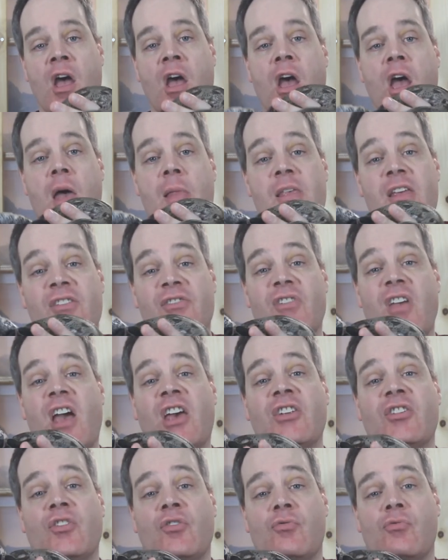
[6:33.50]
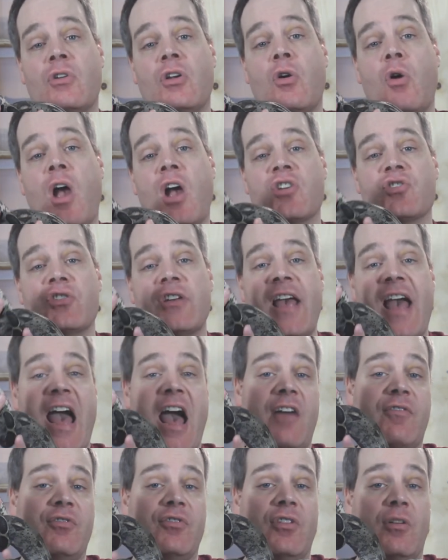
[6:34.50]
And these next three are actually
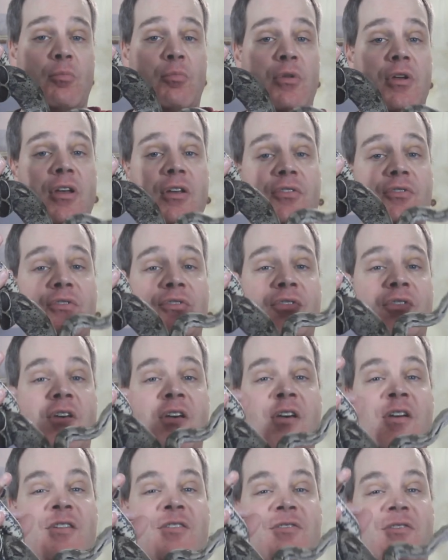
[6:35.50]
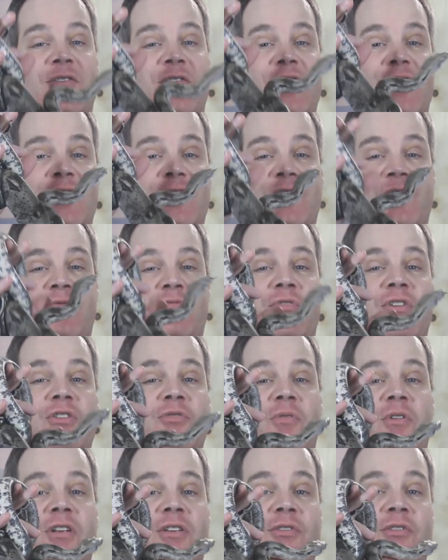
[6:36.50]
half siblings to these three
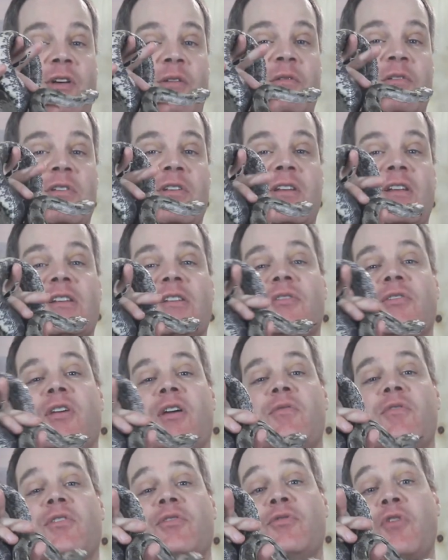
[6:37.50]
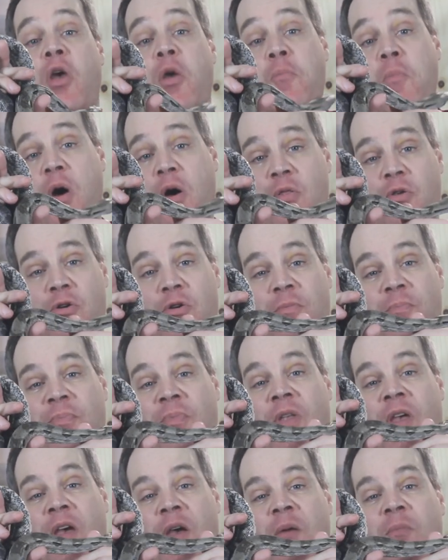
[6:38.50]
2017s. They have the same mother
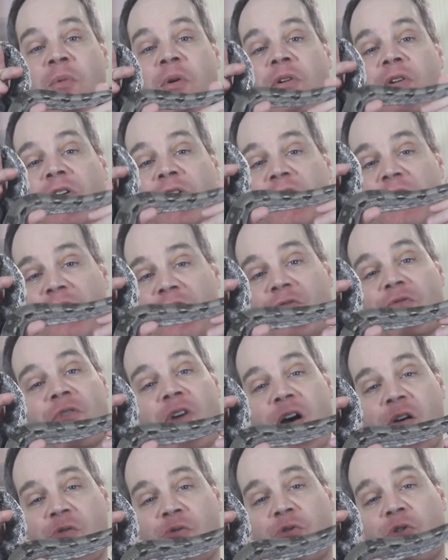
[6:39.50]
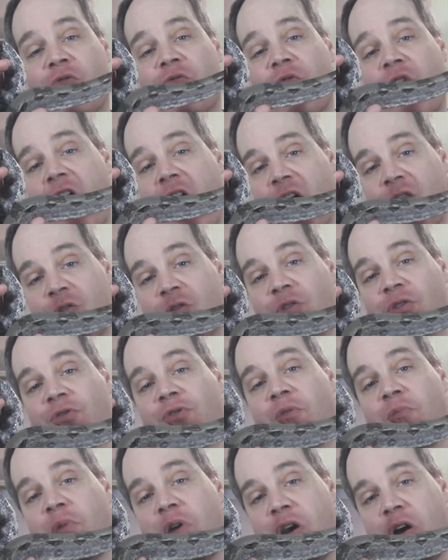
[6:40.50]
but a different father. Their father is
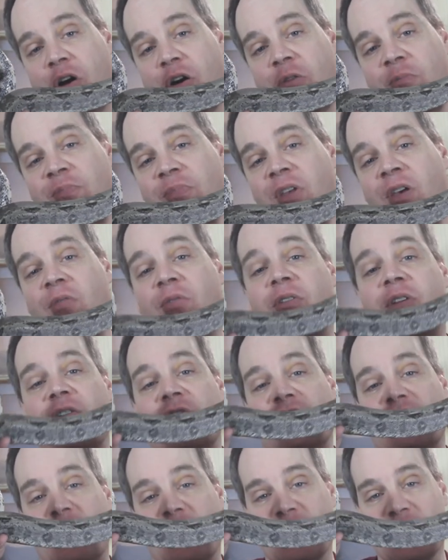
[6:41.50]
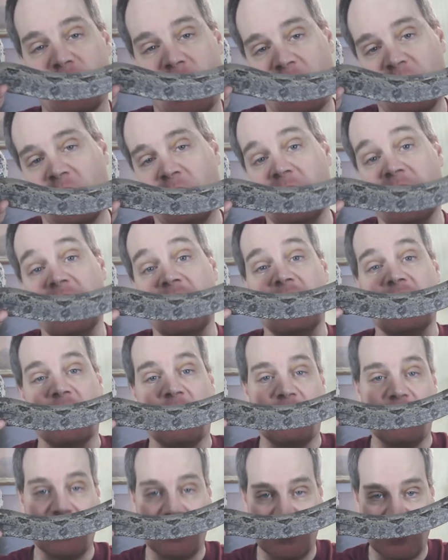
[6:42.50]
the male that I showed you at the beginning
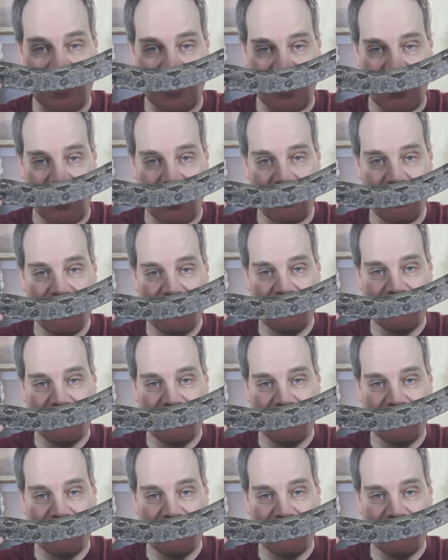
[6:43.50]
of this video.